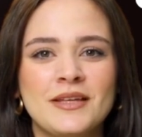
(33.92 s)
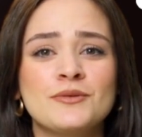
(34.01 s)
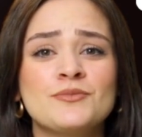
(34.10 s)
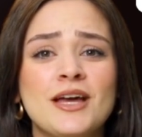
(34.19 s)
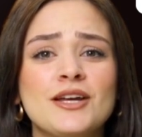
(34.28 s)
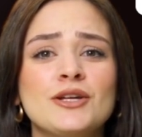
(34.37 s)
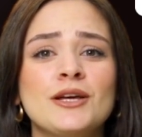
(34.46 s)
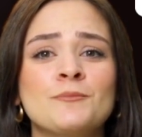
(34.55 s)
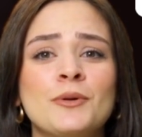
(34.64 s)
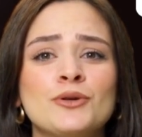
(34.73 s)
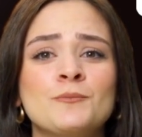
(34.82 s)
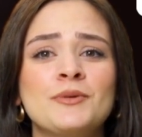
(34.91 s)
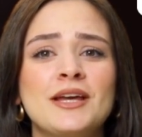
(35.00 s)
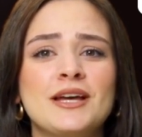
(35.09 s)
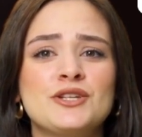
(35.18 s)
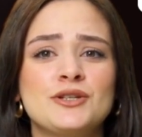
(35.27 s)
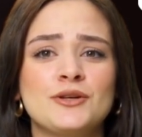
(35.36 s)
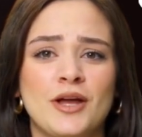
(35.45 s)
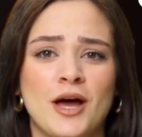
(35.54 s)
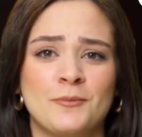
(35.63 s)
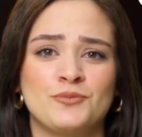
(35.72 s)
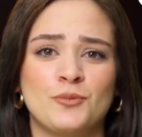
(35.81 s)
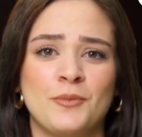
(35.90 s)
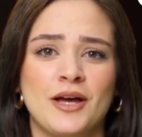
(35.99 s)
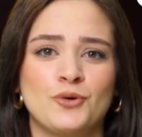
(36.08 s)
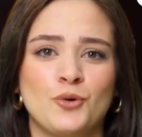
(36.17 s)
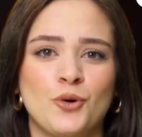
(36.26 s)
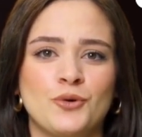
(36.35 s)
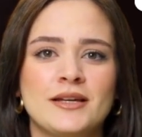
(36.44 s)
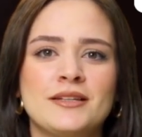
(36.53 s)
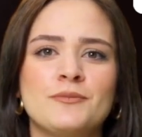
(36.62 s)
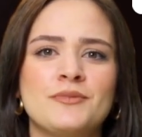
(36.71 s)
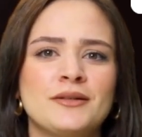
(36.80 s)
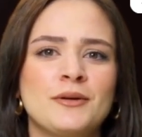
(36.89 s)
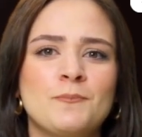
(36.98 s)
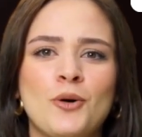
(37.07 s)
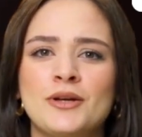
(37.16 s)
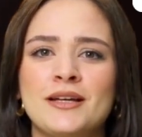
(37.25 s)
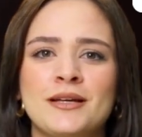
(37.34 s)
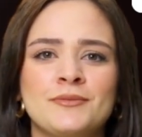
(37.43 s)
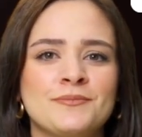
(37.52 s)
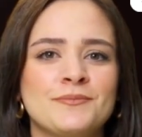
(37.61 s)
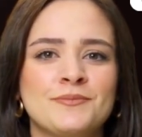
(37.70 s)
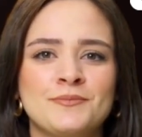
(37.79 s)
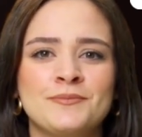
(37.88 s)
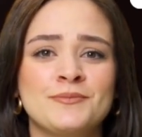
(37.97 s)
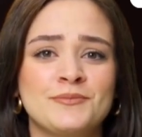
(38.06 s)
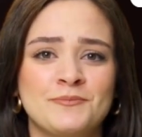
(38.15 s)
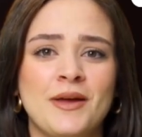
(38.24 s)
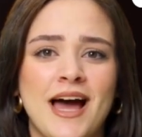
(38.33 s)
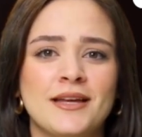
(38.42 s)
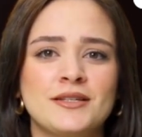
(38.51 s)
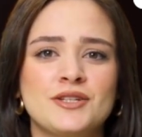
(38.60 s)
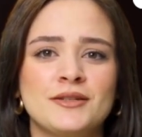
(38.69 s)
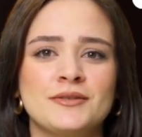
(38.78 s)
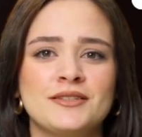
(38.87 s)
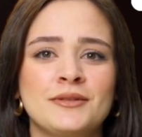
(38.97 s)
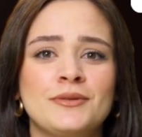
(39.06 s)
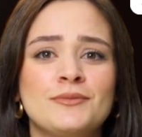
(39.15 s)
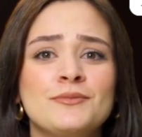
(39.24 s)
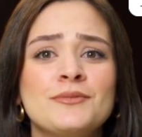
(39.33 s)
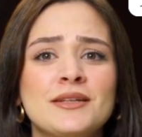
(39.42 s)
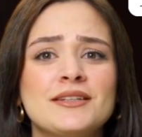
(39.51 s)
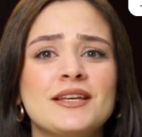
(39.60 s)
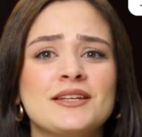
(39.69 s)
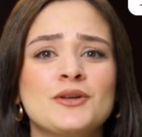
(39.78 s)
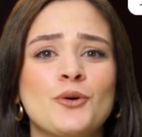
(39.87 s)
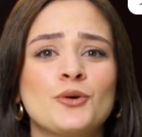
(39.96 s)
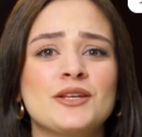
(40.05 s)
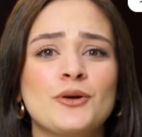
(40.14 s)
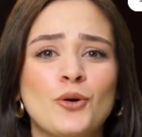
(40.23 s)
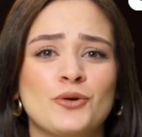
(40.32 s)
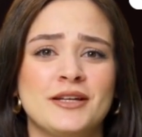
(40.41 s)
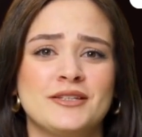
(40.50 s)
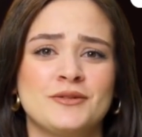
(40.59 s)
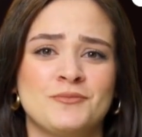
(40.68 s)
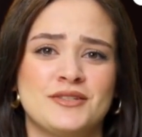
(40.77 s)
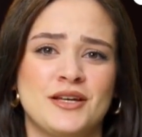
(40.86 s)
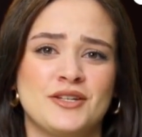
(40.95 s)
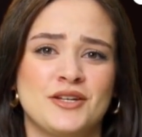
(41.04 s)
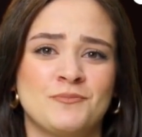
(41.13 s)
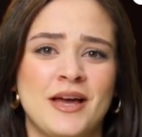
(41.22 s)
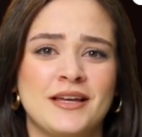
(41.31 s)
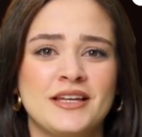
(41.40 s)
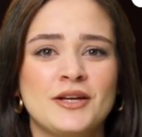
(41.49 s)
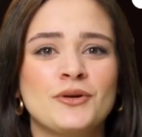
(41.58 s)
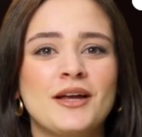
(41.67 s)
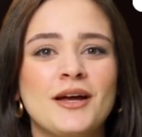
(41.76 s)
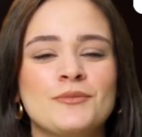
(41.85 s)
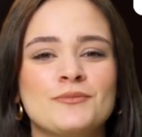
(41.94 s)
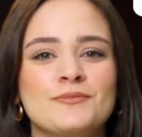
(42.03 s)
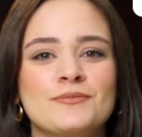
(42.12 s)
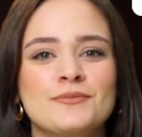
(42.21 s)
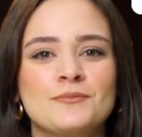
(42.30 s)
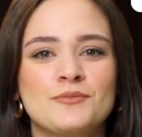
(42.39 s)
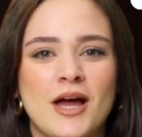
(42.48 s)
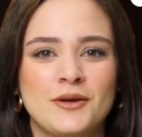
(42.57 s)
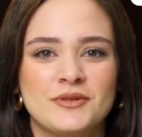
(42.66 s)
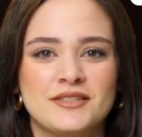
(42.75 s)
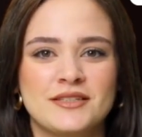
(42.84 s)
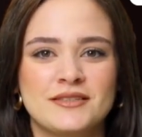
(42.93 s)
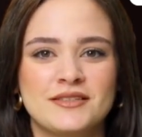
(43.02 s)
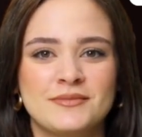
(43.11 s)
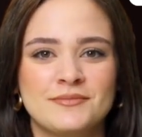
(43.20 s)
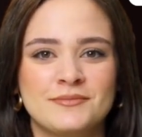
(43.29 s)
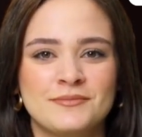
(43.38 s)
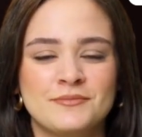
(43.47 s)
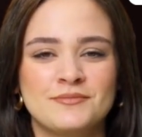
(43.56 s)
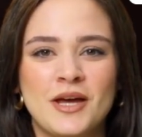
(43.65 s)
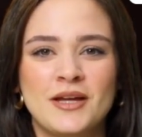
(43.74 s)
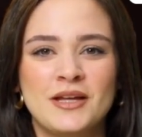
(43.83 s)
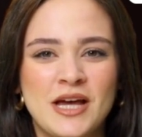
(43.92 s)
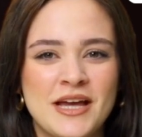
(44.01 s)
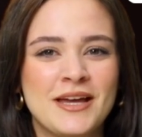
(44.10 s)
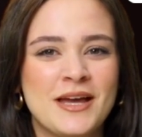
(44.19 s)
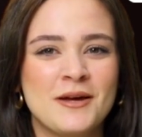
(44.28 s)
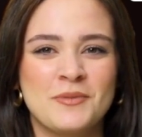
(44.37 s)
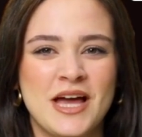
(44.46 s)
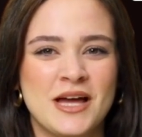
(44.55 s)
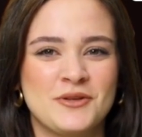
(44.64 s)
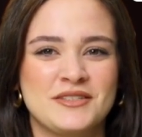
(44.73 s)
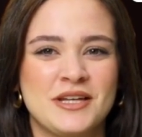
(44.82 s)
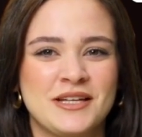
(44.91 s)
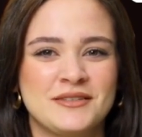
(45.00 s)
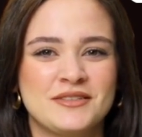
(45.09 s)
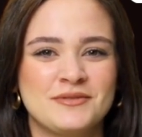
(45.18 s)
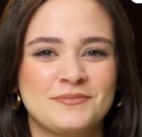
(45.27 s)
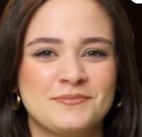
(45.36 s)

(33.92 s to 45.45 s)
invasion and multiplication of harmful microorganisms in the body. Pathogens. Disease-causing organisms such as bacteria, viruses, fungi, and parasites.